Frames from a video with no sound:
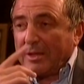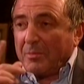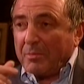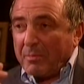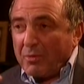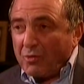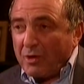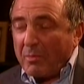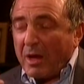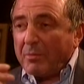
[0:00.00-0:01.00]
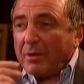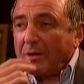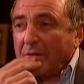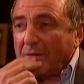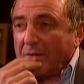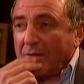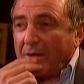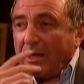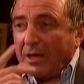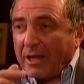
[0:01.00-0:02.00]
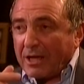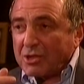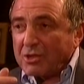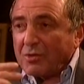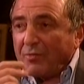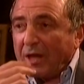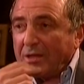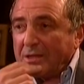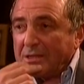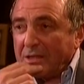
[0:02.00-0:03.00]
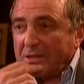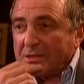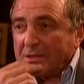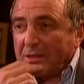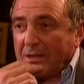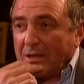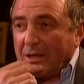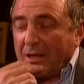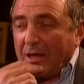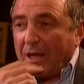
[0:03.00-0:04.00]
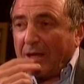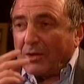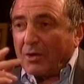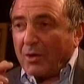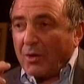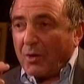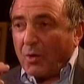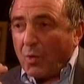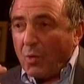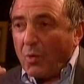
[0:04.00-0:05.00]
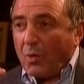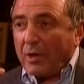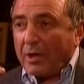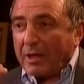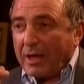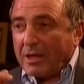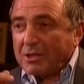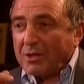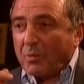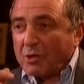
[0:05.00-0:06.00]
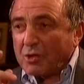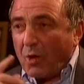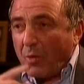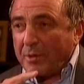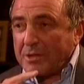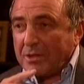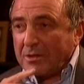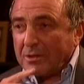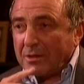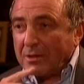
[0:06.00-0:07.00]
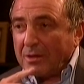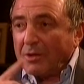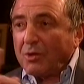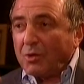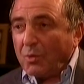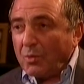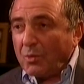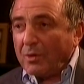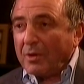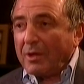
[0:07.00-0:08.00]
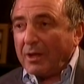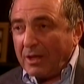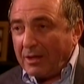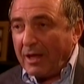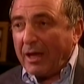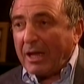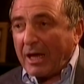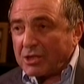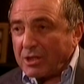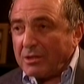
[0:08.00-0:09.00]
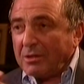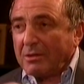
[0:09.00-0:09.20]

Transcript: Maybe you remember elections of 96 and who Yeltsin was opposite to in election